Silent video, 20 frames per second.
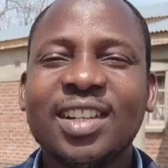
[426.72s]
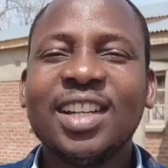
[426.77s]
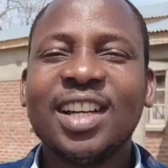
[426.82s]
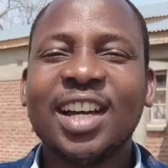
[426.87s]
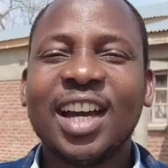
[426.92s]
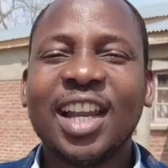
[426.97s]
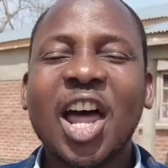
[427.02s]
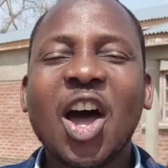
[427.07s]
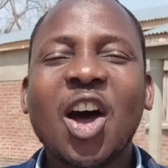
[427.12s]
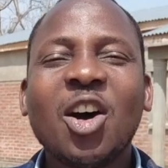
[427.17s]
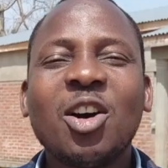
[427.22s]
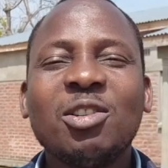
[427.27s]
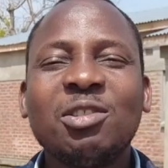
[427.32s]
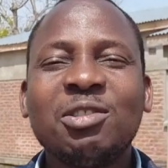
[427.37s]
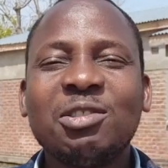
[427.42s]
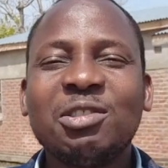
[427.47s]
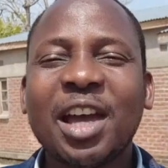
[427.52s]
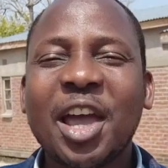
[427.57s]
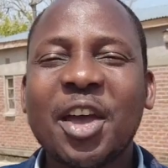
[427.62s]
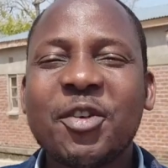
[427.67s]

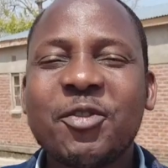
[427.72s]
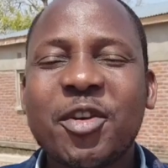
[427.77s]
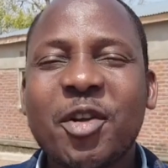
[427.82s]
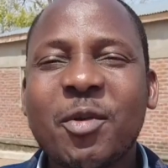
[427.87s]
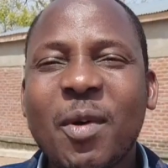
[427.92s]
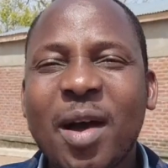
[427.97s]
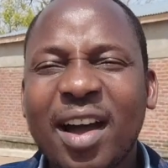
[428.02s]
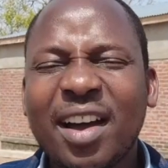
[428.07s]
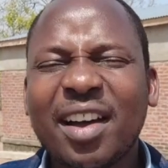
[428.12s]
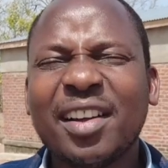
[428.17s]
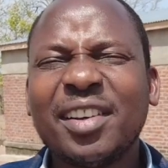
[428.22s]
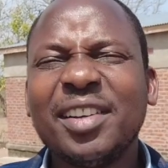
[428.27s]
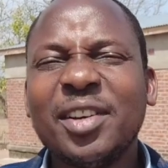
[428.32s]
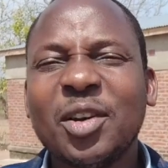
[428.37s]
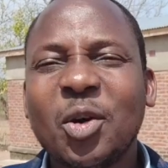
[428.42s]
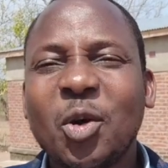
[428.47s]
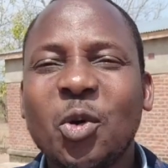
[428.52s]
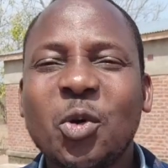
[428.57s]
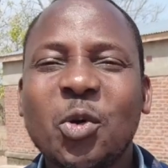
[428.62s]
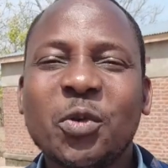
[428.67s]
Hello everyone,
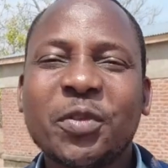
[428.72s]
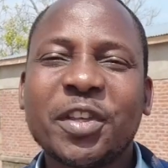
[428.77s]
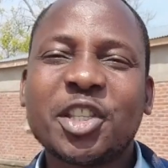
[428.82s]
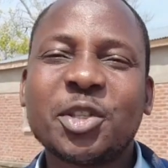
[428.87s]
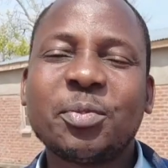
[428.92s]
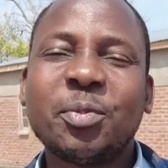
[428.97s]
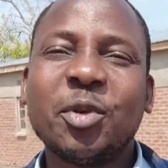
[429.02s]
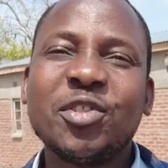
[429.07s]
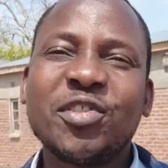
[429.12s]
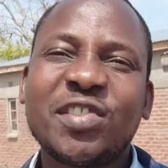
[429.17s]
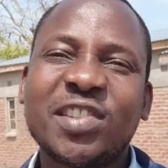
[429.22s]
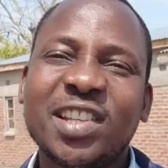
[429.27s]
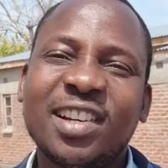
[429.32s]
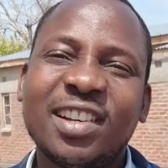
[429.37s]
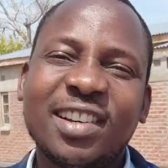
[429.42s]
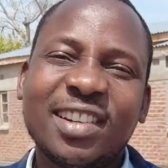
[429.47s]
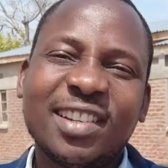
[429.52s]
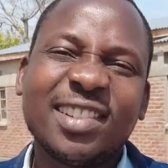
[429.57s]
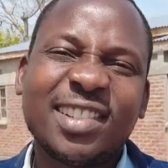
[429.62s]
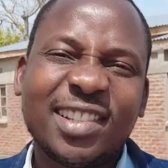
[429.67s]
all the
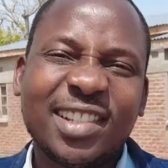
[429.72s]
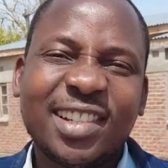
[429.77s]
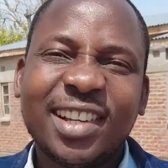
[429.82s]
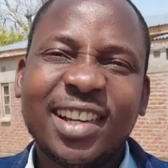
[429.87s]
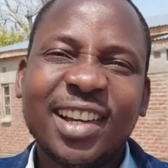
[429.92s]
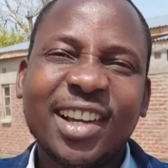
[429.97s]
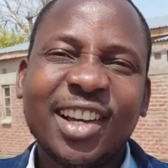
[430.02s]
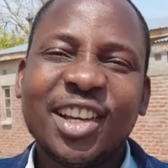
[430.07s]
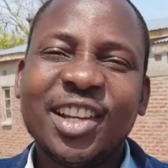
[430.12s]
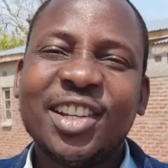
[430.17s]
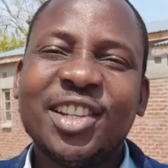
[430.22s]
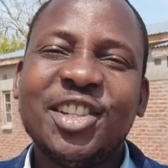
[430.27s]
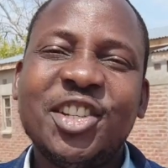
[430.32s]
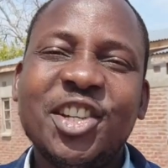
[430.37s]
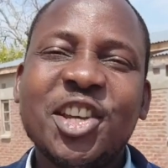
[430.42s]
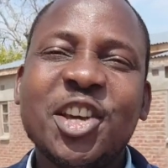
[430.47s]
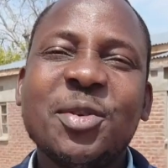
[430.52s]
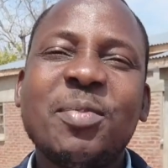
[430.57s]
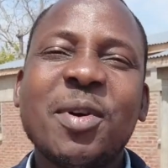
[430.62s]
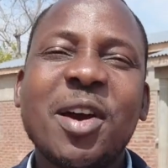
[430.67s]
sponsors,
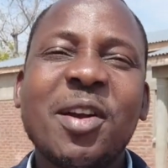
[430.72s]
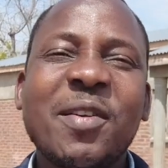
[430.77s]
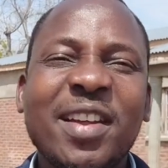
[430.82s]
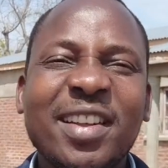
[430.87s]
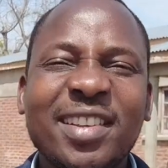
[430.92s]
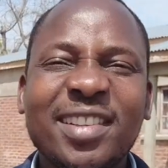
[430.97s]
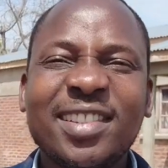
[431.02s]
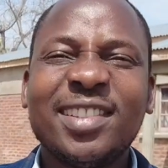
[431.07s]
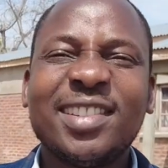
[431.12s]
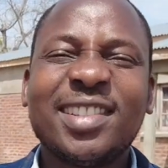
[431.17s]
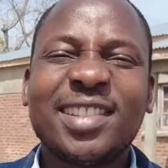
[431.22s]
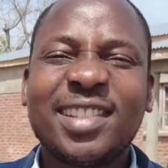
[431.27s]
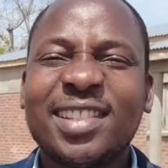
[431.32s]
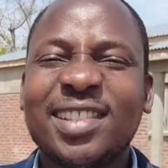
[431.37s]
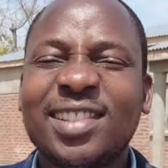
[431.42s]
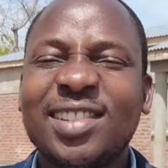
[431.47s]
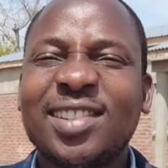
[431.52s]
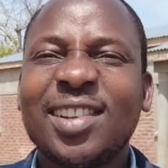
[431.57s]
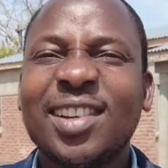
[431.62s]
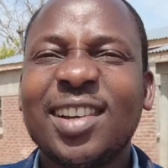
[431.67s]
dear
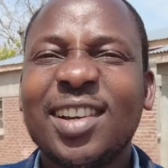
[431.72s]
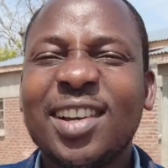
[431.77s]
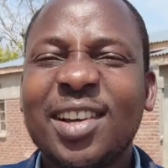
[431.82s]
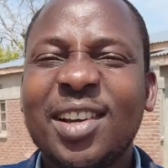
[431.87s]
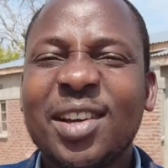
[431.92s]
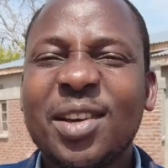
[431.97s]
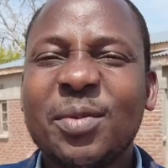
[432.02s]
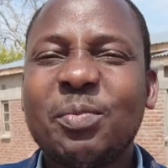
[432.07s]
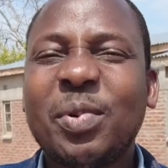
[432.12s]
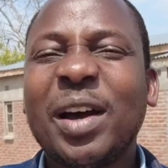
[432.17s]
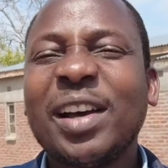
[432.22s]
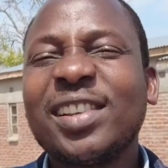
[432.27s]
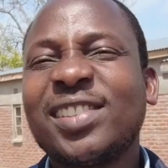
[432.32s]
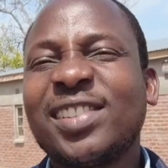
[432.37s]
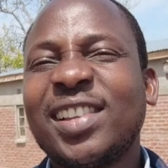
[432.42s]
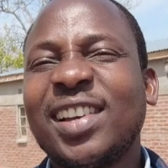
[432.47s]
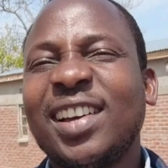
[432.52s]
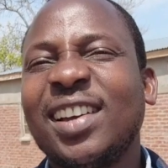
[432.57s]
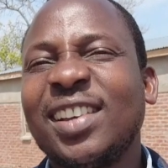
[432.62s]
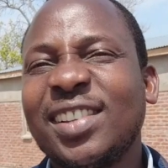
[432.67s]
parents,
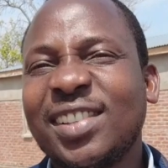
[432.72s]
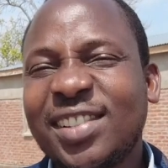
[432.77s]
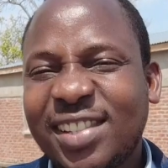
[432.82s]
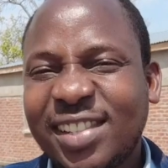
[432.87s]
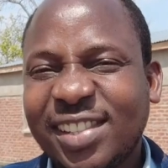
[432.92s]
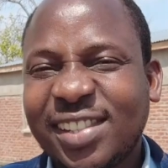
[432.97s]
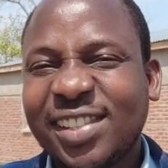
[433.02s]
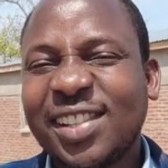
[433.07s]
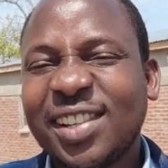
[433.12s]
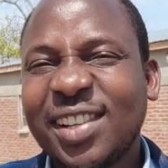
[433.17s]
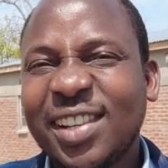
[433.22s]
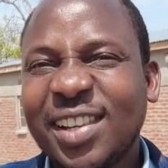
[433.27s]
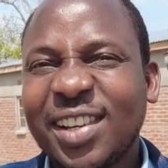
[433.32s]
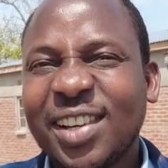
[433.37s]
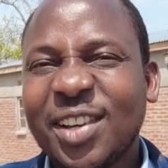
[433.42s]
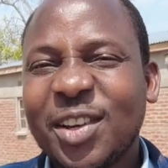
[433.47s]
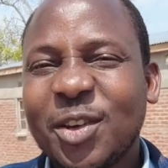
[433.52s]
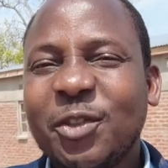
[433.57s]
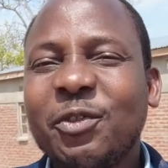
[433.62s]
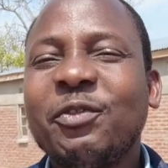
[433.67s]
pastors,
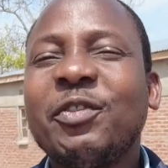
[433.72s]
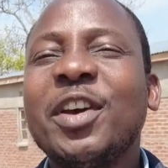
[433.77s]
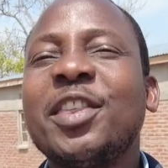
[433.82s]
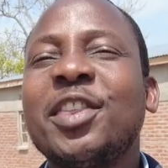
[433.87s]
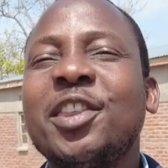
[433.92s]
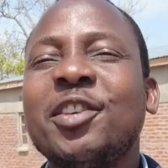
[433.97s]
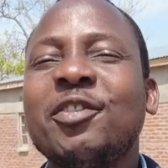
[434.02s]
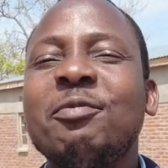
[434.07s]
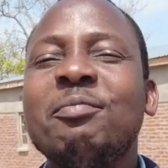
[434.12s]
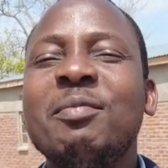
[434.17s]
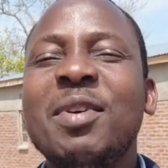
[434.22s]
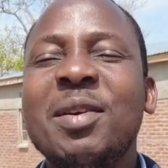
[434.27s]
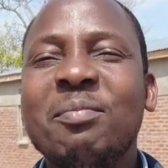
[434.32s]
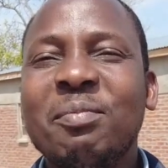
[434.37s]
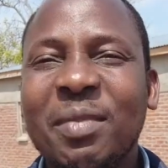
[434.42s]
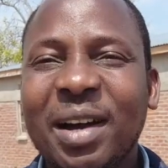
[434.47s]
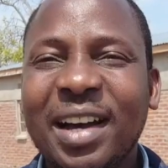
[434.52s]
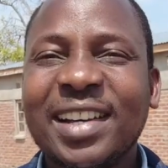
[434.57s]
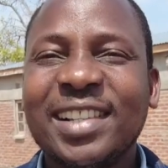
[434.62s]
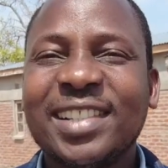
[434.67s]
faithful
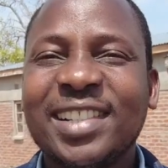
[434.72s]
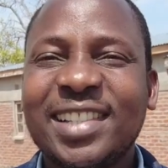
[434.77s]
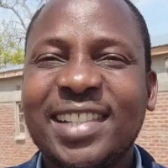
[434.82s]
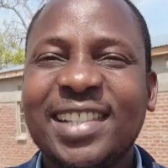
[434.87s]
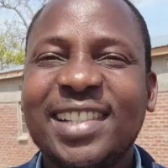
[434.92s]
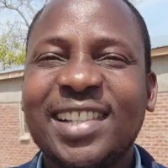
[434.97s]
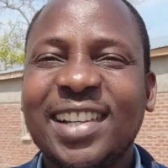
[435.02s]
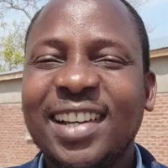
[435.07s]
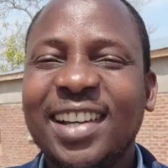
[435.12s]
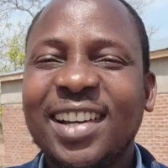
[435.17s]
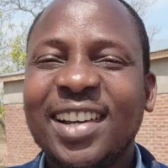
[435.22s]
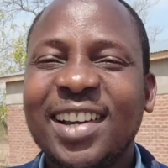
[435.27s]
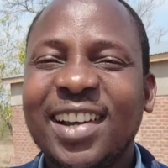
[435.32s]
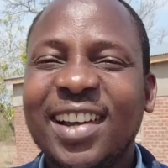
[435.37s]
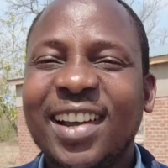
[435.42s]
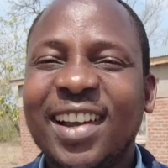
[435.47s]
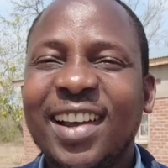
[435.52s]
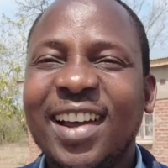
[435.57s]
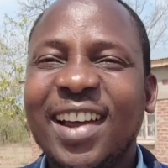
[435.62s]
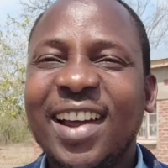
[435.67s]
members
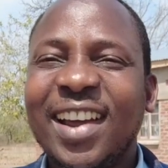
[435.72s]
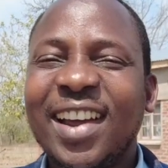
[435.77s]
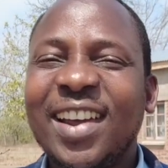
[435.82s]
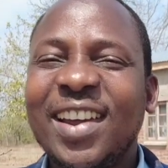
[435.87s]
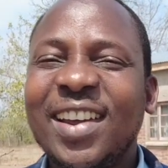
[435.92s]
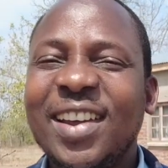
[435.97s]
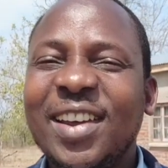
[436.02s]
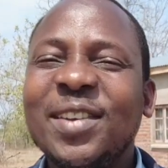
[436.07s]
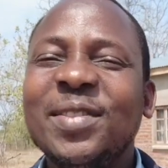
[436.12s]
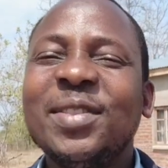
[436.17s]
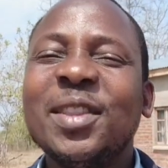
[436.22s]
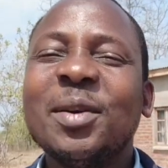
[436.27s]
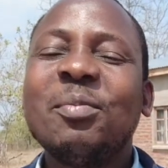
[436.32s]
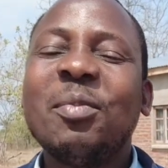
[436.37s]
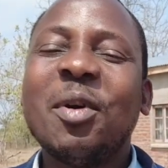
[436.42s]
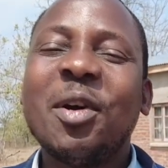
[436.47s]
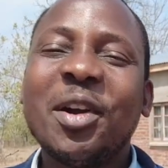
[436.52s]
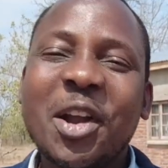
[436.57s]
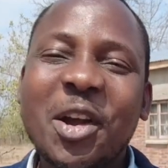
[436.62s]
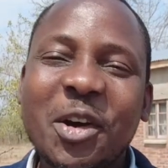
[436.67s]
in the
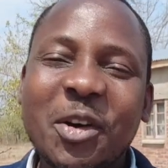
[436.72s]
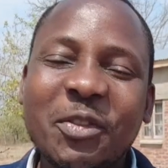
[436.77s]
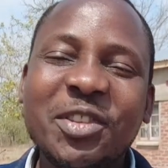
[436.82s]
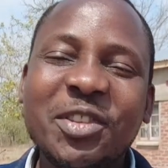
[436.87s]
body of